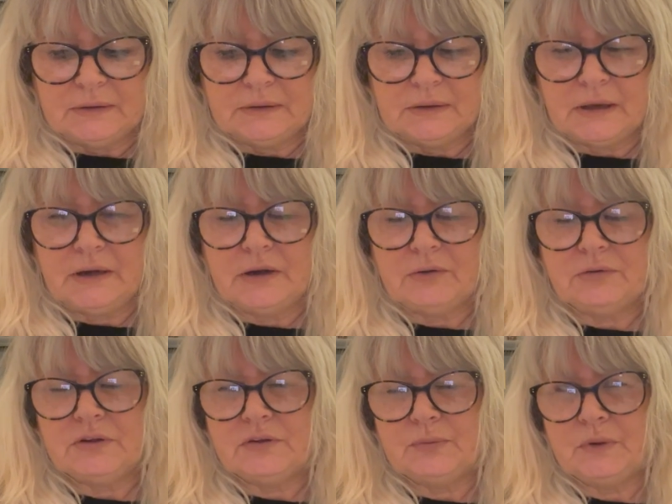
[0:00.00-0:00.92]
I
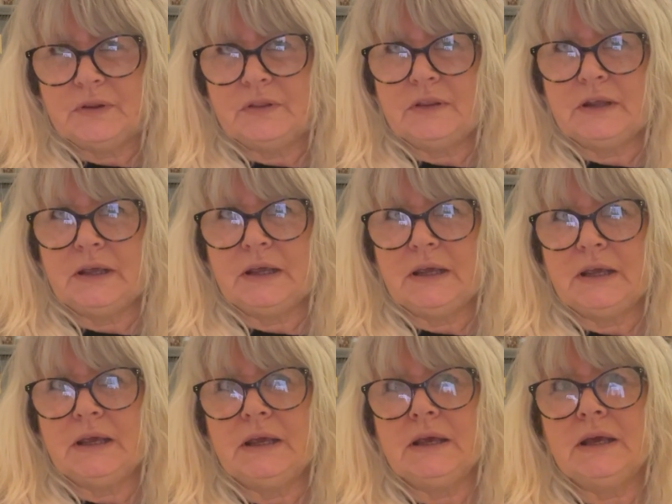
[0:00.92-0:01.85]
noticed with
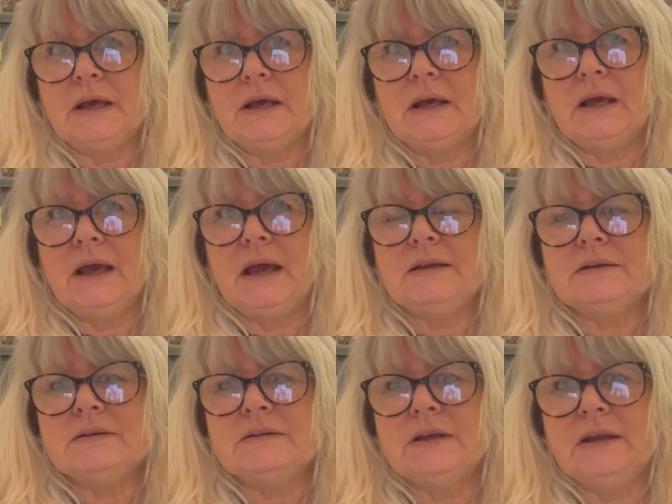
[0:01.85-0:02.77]
the
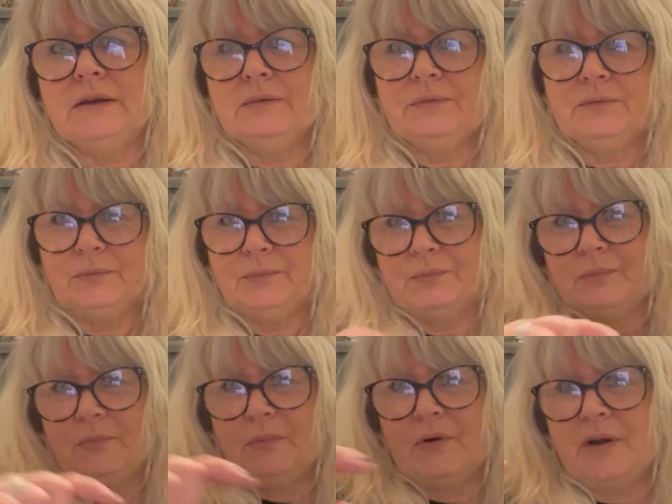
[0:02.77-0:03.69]
editing
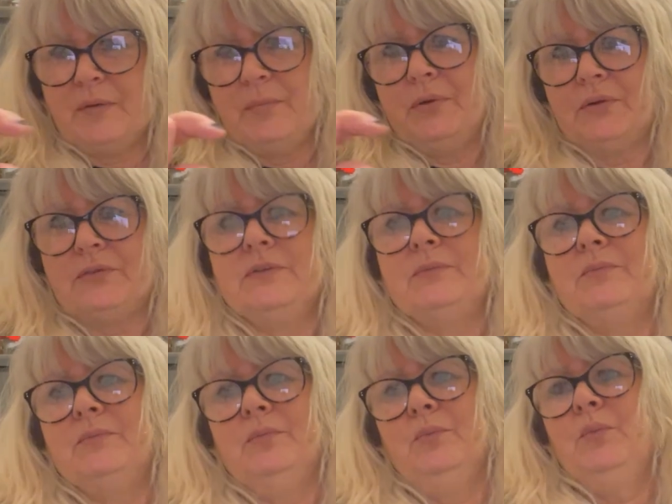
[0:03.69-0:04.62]
where I put
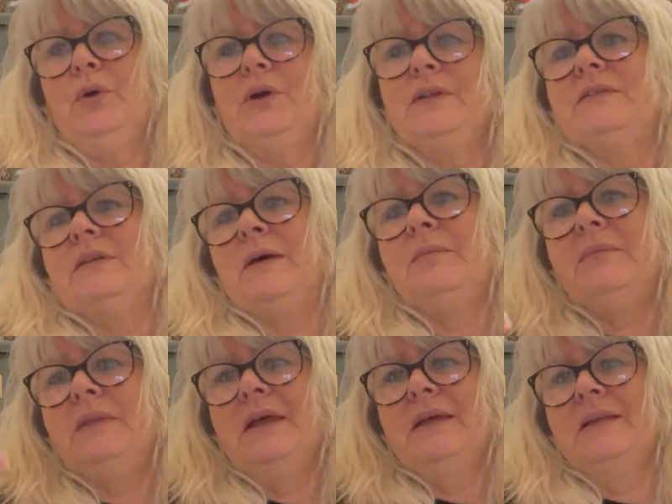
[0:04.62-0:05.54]
some words up,
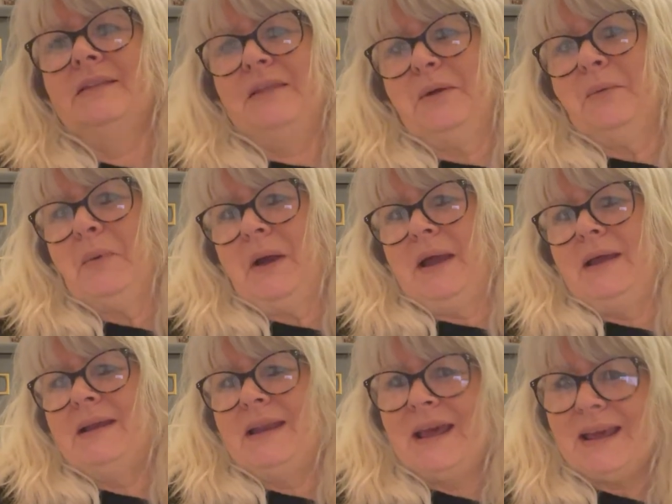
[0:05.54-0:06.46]
they're
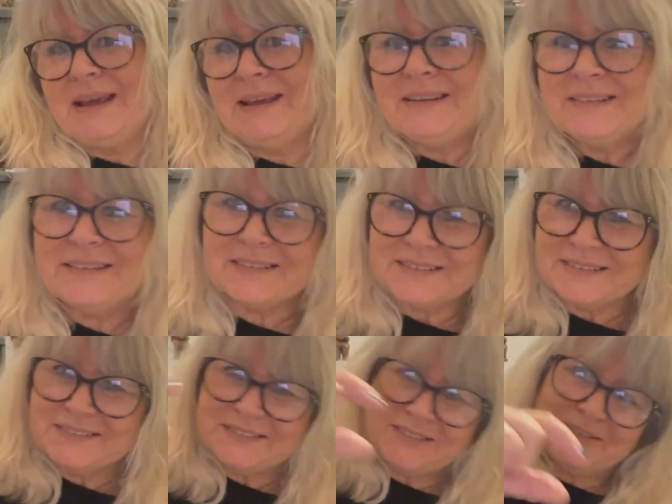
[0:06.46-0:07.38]
way late
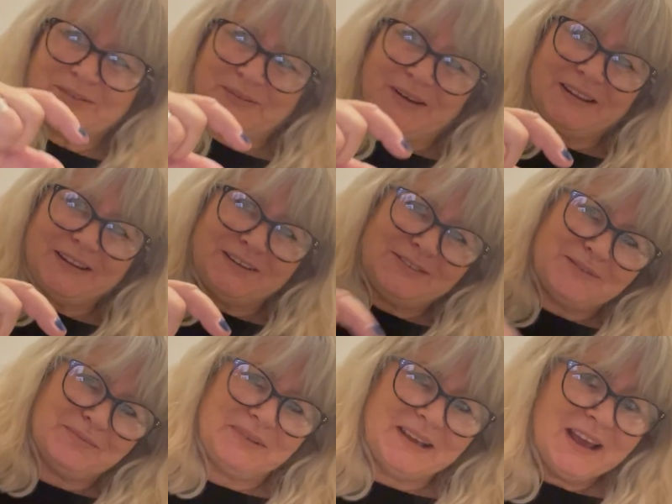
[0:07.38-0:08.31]
as to where they
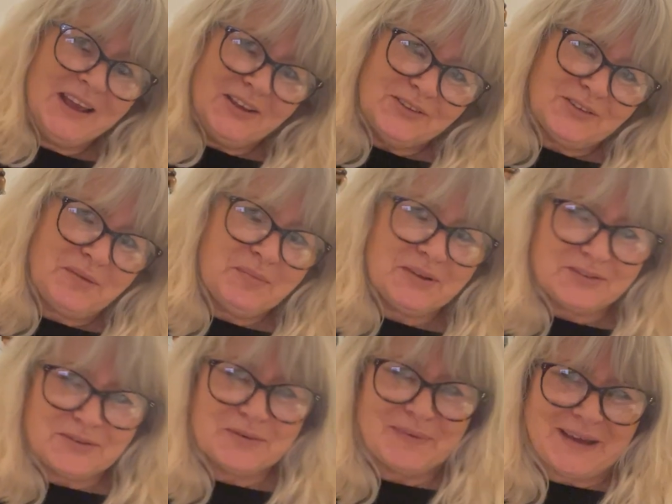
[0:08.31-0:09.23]
should be. So I must
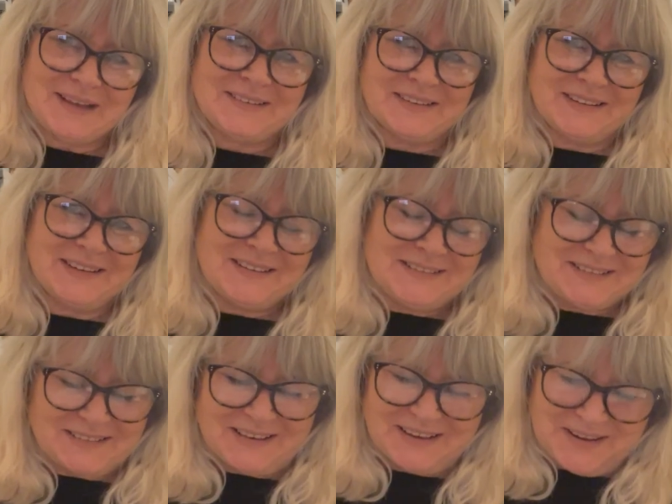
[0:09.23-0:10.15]
do better this
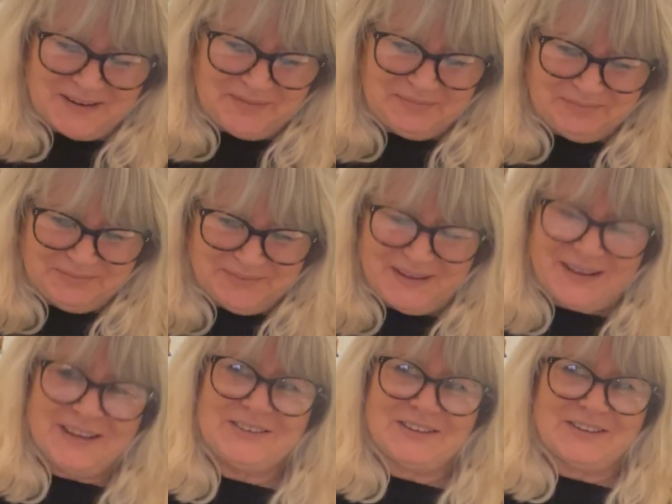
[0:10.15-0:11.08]
time.
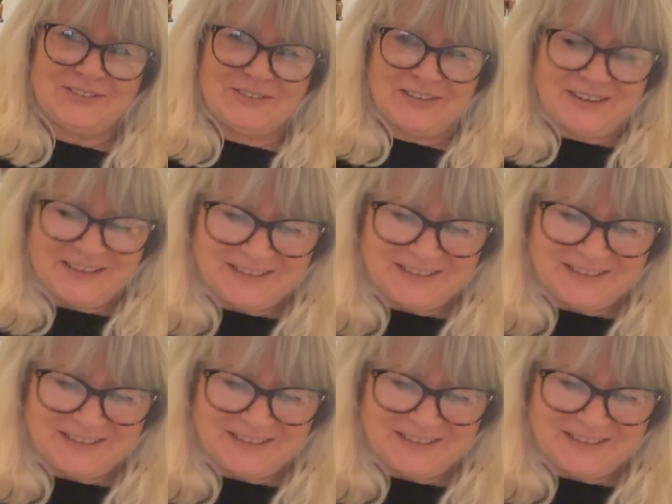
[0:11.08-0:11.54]
I shall try.